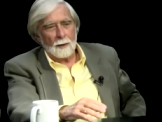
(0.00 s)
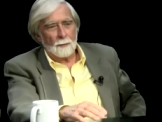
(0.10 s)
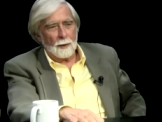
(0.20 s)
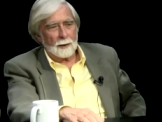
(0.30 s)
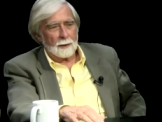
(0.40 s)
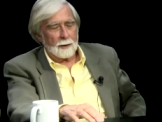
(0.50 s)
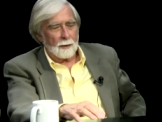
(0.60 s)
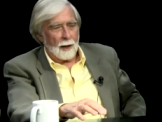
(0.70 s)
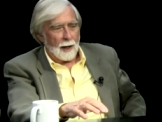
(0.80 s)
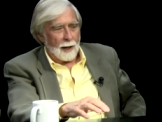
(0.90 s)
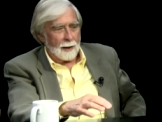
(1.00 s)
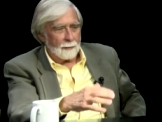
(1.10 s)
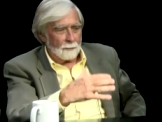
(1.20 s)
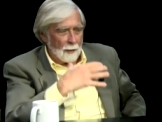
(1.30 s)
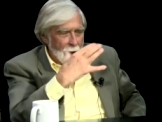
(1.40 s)
but the, I,
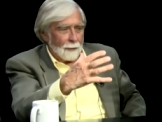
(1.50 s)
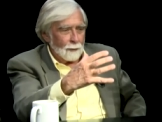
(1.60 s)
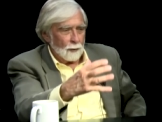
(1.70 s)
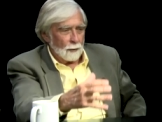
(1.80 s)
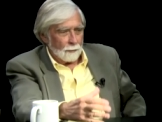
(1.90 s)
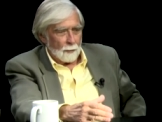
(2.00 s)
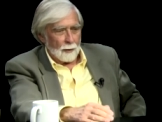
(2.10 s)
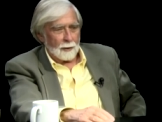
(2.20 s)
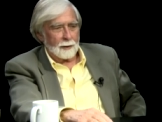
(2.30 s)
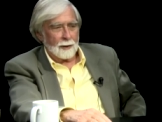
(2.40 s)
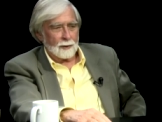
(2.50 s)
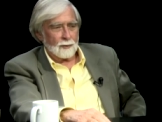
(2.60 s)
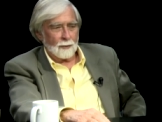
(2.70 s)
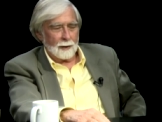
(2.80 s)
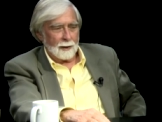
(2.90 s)
my view of American
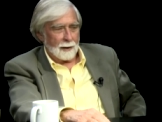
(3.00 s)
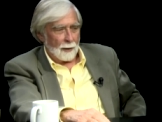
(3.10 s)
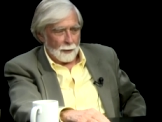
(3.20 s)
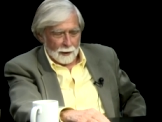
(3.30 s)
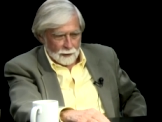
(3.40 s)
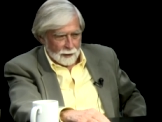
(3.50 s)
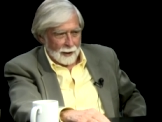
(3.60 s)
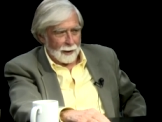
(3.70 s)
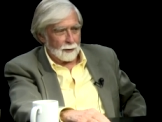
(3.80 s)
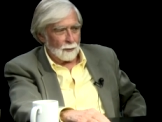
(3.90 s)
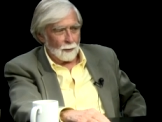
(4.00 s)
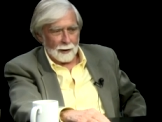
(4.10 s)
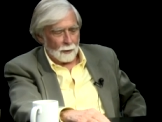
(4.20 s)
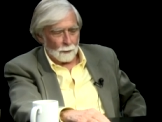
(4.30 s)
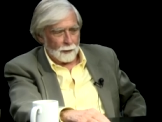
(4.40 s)
history, and I think it's an accurate one,
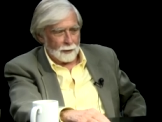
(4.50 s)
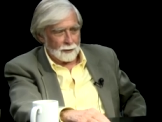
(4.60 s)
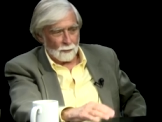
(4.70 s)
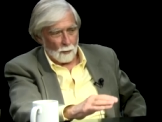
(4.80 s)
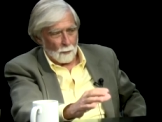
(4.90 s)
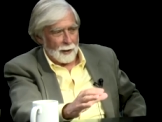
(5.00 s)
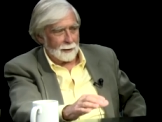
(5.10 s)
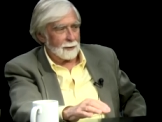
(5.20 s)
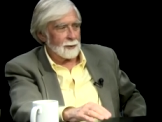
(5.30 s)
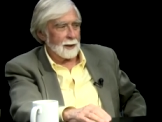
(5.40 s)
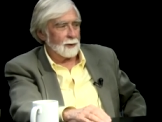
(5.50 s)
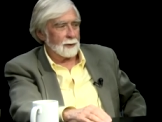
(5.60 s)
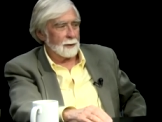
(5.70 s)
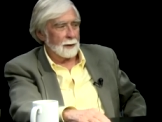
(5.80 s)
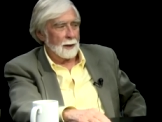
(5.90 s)
I don't think it's a
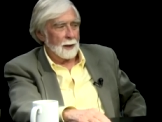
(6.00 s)
romanticization,